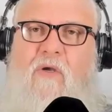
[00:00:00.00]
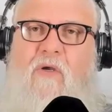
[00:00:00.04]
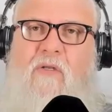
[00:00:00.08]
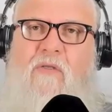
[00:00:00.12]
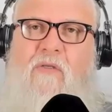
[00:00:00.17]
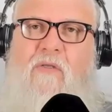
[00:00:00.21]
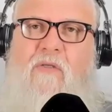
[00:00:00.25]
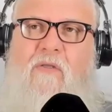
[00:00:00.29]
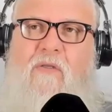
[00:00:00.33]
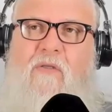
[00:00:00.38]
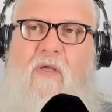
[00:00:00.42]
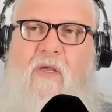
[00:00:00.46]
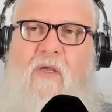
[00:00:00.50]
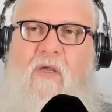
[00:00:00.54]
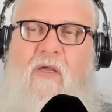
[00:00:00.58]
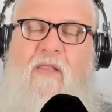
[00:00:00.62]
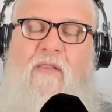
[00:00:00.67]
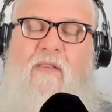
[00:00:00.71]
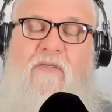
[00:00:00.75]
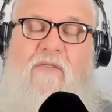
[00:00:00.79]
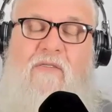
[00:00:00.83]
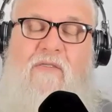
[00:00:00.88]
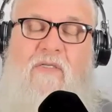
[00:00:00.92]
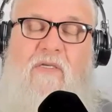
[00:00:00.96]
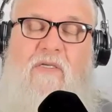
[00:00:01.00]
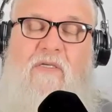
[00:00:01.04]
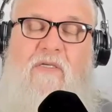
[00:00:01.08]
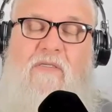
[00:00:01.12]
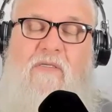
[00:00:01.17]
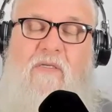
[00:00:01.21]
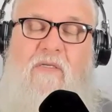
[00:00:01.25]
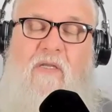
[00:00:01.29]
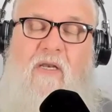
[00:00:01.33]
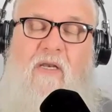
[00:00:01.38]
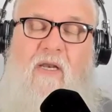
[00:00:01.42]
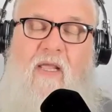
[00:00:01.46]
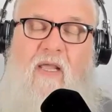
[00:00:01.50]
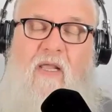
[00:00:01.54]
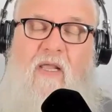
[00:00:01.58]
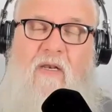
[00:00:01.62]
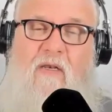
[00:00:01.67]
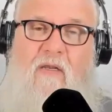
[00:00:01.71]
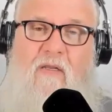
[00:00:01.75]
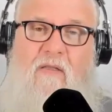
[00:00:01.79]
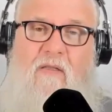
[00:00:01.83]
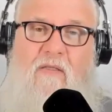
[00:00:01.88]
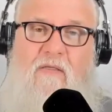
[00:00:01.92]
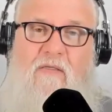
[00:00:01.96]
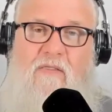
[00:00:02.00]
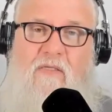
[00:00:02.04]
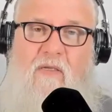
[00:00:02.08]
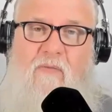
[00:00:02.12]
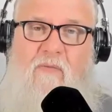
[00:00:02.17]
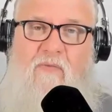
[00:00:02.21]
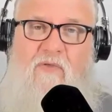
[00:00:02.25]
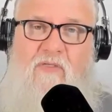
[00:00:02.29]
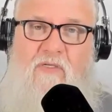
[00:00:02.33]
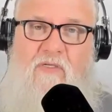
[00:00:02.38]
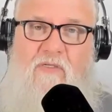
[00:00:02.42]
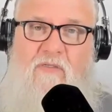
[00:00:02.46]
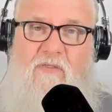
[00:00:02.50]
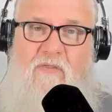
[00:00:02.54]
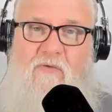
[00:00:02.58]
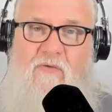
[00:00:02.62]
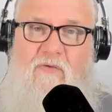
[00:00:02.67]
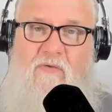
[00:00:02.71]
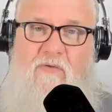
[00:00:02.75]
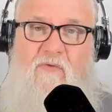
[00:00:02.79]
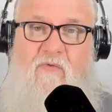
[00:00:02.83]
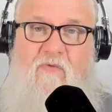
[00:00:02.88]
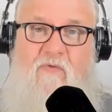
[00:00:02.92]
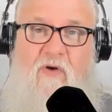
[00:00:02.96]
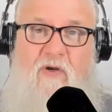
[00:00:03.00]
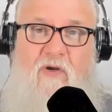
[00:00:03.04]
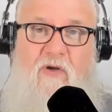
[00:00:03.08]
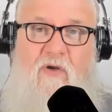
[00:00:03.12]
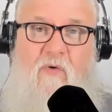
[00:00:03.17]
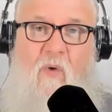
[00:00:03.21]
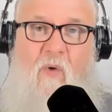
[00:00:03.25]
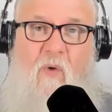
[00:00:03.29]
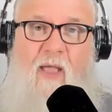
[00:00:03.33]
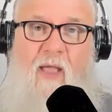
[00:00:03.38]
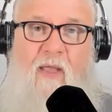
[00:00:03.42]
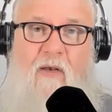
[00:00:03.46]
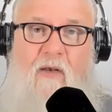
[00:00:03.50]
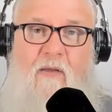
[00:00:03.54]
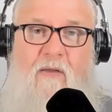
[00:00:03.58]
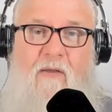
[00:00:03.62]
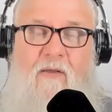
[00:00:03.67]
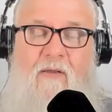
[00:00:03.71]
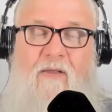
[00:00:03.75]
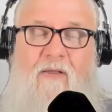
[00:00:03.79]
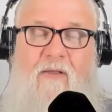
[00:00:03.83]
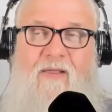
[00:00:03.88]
And again, the season had ended, the summer season, so it was very quiet.